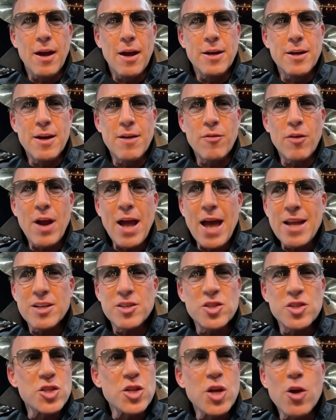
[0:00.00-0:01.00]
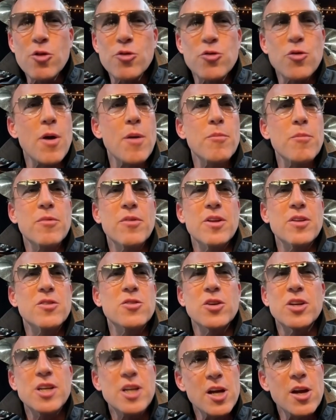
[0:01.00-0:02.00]
Never had a snare drum. It
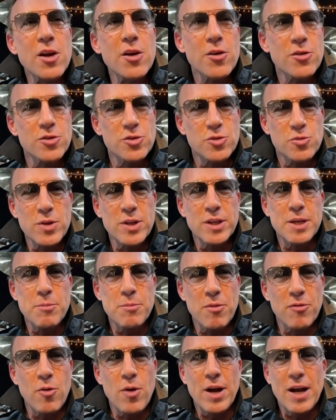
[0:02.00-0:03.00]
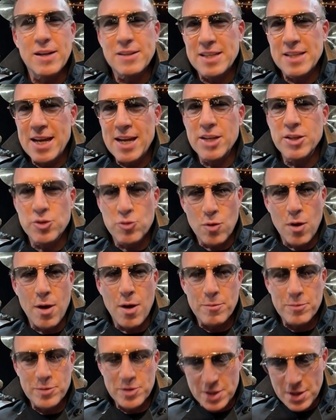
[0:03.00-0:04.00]
took years, really, before I got to hit
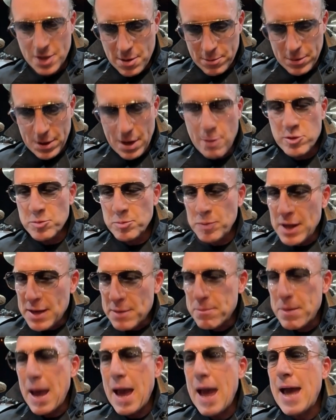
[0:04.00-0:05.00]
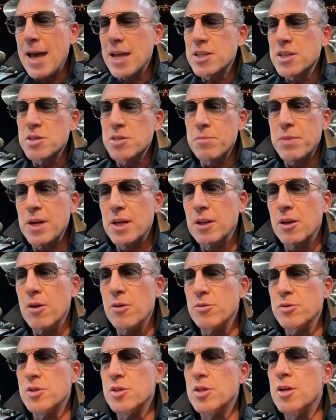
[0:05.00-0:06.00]
drums. But I was playing pads and
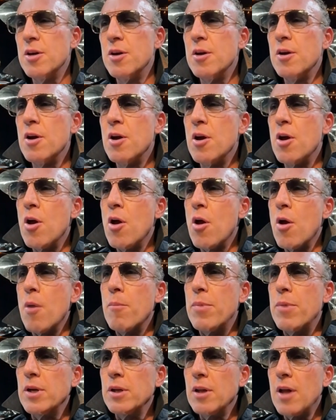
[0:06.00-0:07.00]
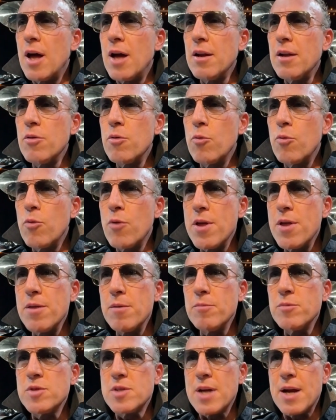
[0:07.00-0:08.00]
pillows. But a lot of the
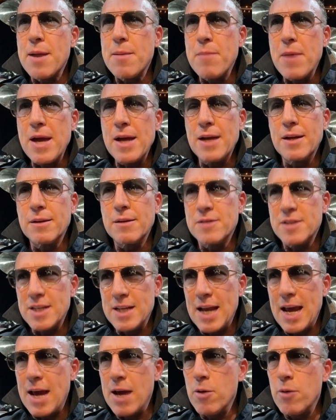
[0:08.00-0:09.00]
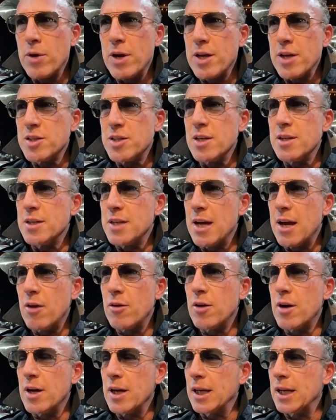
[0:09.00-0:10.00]
rhythms that I make today when I sit
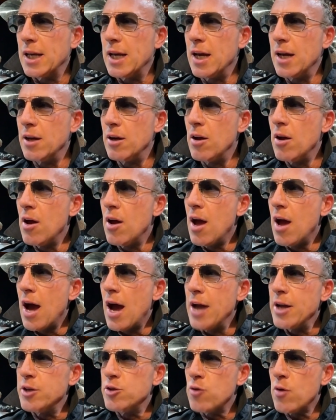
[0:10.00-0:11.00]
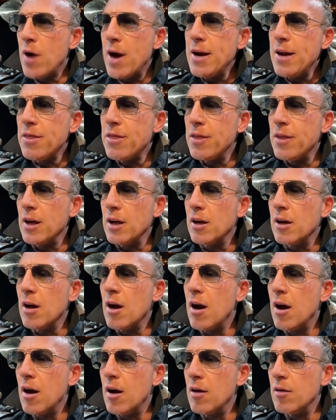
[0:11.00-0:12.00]
down on a kit, I try to think
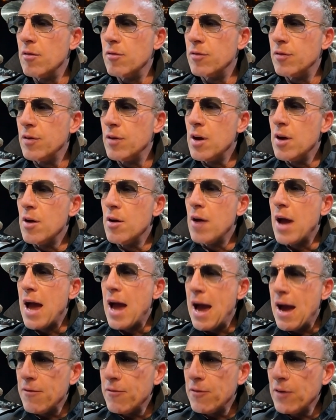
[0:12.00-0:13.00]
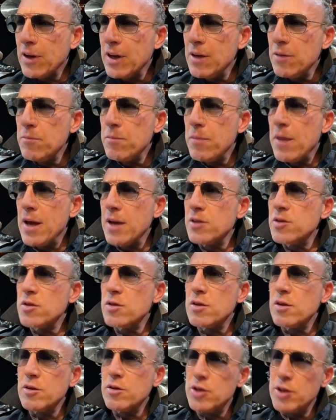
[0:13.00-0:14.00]
of
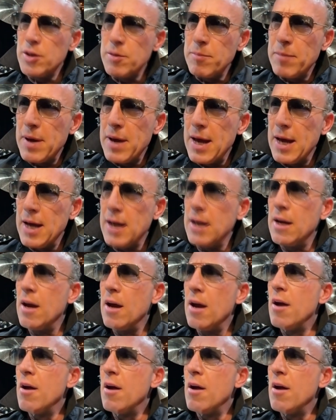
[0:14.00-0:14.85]
African-based djembe,